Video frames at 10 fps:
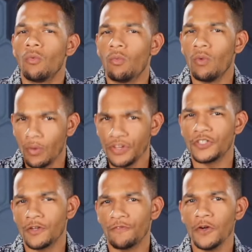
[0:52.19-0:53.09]
Well, we
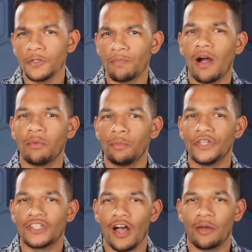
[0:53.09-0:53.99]
should first
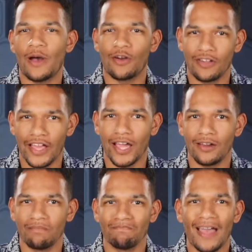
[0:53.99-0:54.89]
probably talk about glare.